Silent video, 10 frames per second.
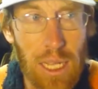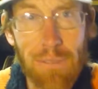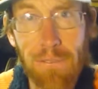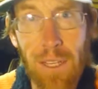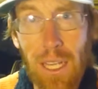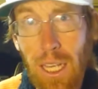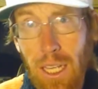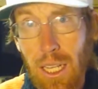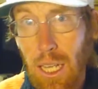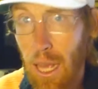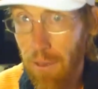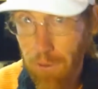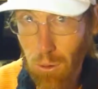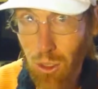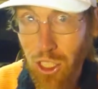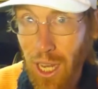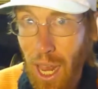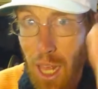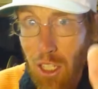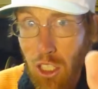Leafy, if you
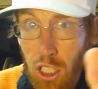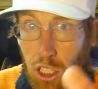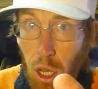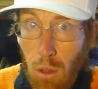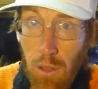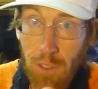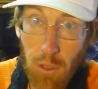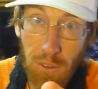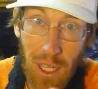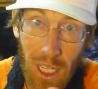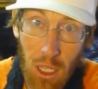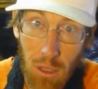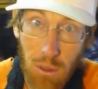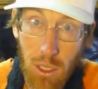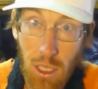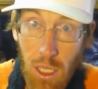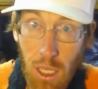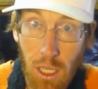change the tone of your videos